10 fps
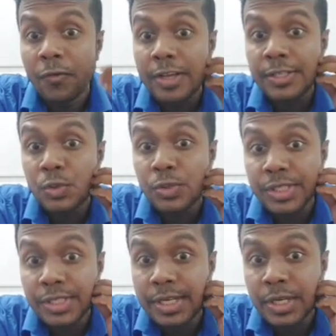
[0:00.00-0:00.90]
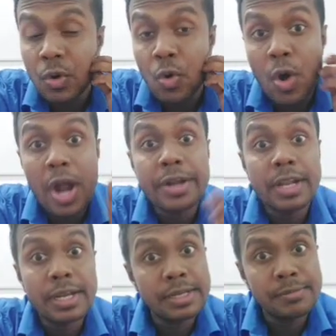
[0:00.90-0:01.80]
Fixed to skin or
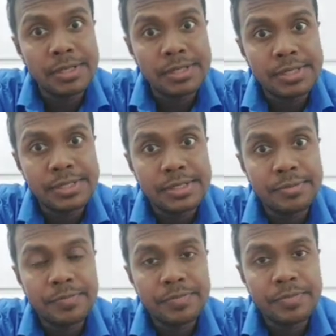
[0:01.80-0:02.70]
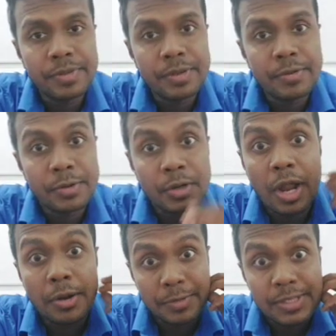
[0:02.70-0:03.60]
underlying muscles.
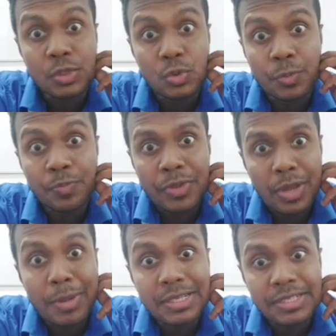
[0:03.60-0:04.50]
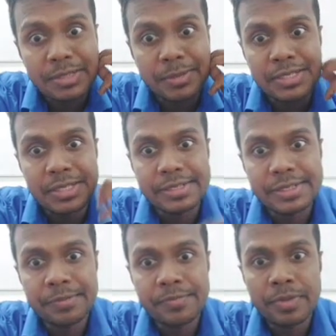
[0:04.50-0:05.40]
Fixed to masseter
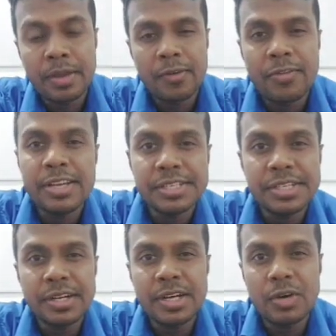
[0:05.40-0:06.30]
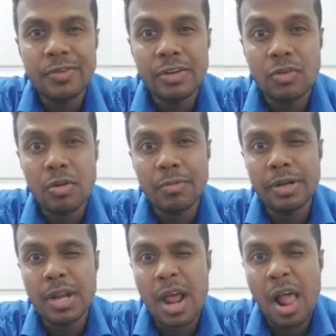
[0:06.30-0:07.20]
muscles. Facial nerve
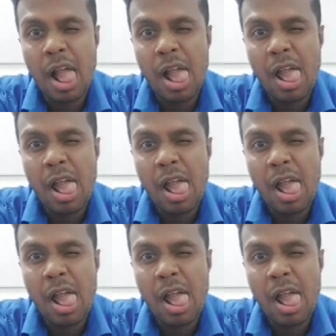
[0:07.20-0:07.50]
involvement.